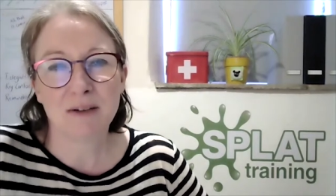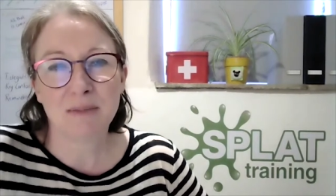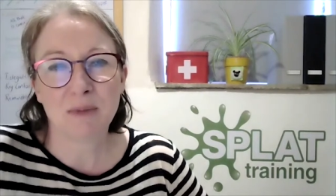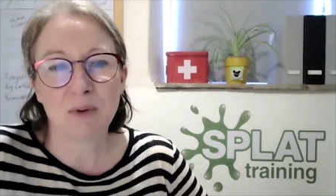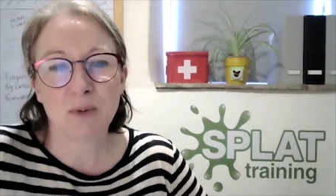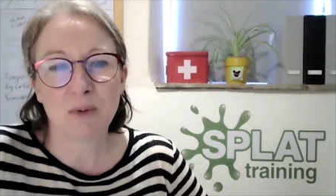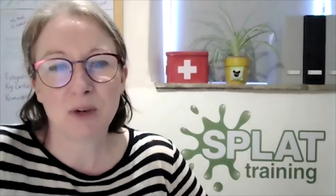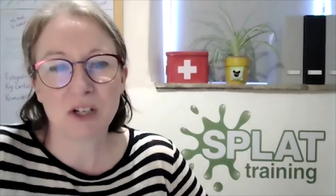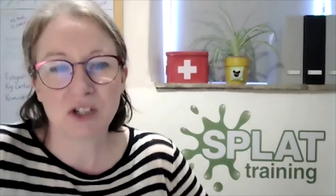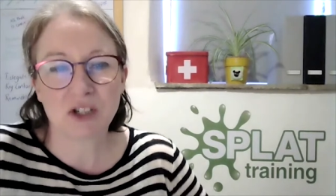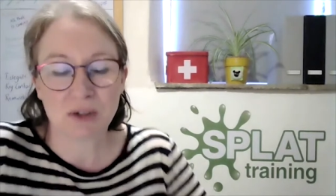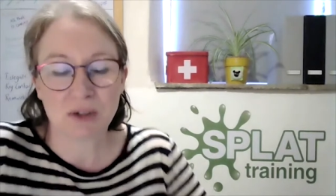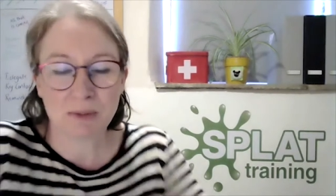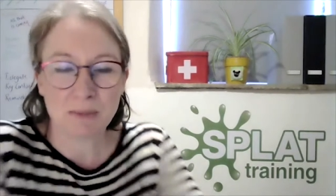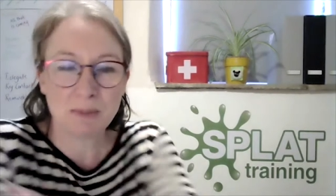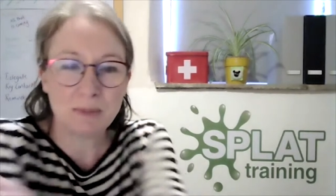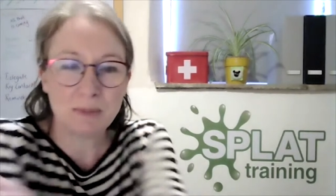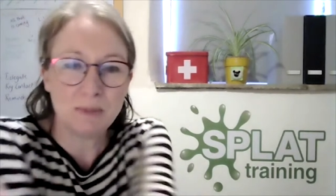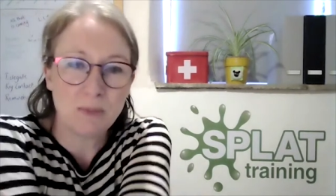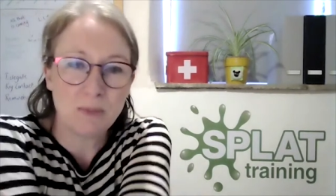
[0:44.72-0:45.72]
which
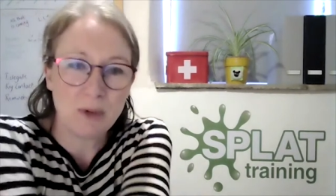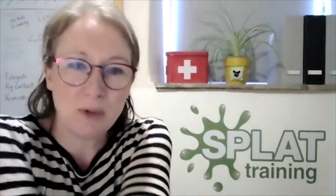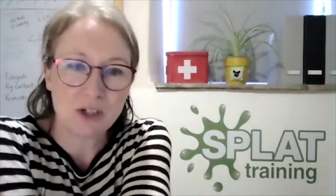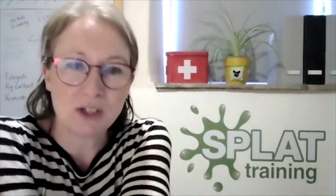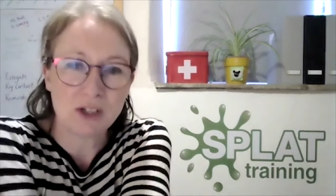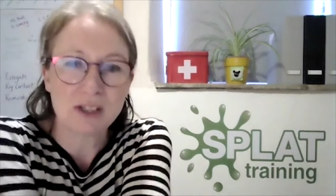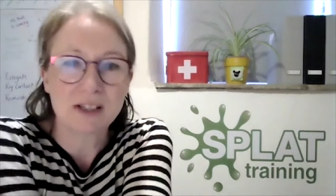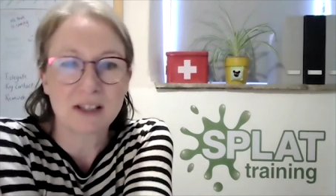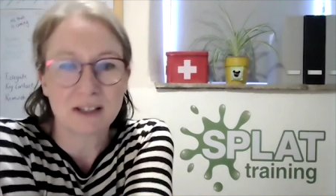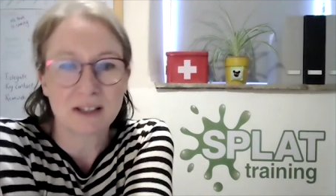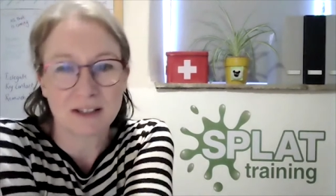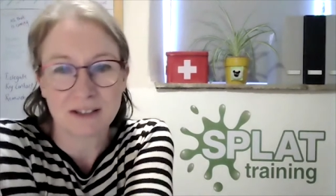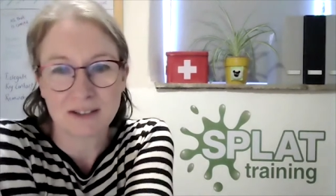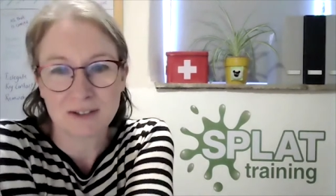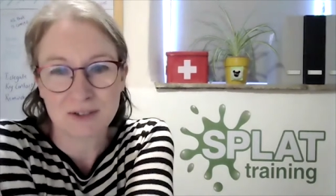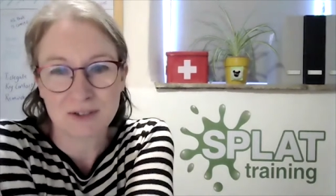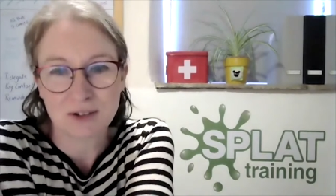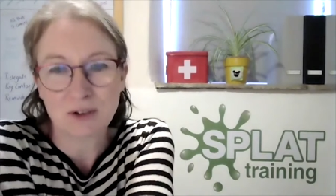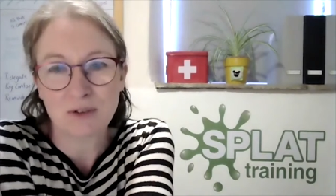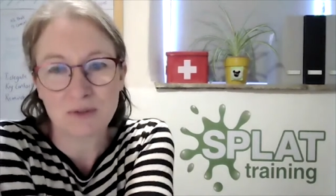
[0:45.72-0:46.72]
is the
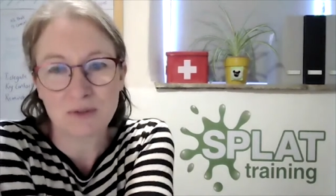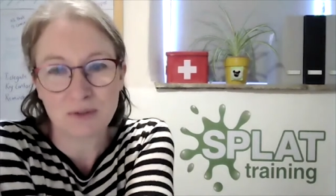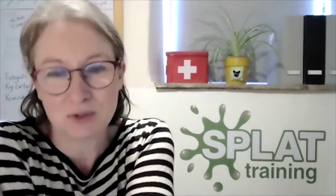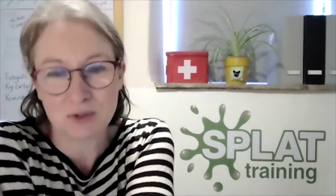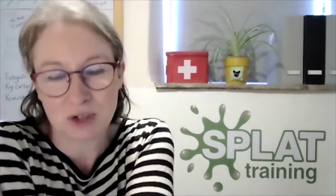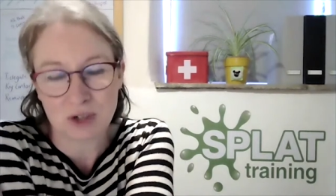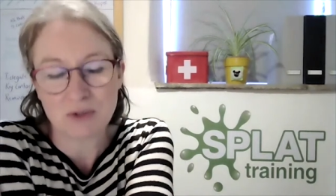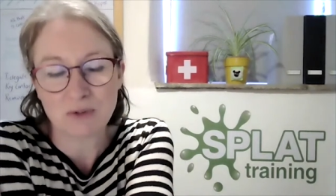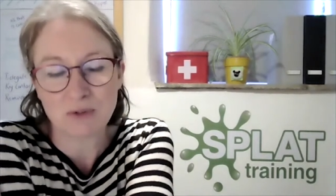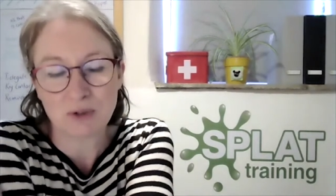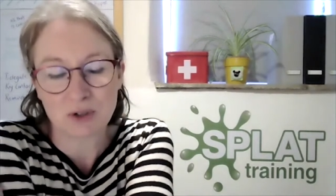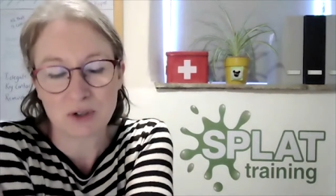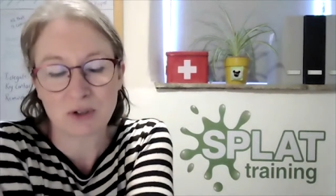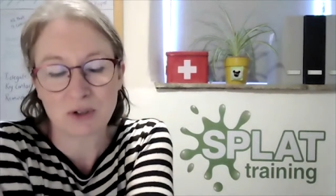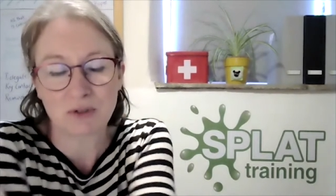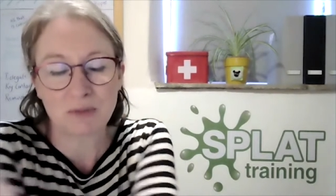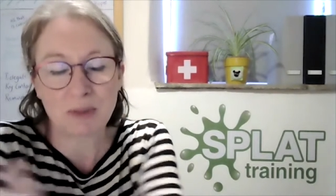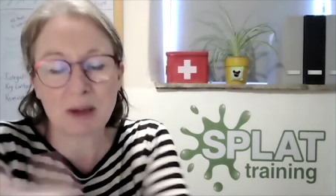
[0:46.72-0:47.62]
sort of general stuff.